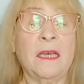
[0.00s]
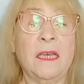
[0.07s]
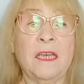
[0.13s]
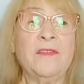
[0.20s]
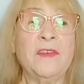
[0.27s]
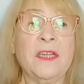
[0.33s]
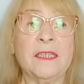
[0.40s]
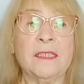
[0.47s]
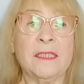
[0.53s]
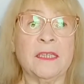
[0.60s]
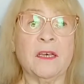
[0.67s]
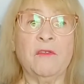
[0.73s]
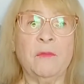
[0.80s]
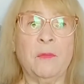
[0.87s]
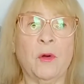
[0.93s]
even his
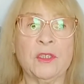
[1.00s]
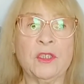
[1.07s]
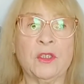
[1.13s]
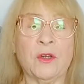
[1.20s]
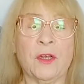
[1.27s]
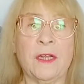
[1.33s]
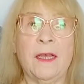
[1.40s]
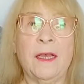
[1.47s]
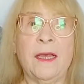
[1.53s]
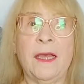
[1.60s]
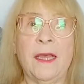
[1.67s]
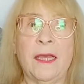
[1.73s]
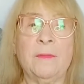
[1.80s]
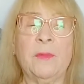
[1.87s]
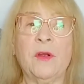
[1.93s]
self-portrait
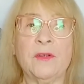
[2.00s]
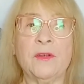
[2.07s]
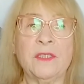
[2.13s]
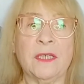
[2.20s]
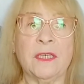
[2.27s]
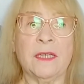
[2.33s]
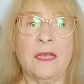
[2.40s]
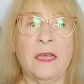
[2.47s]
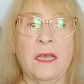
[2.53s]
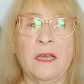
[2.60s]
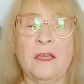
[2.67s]
in person,